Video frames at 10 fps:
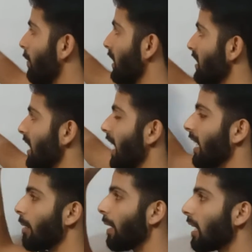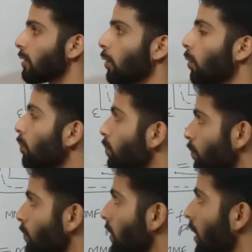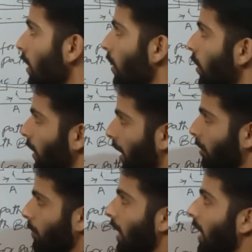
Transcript: between this air gap also. Okay,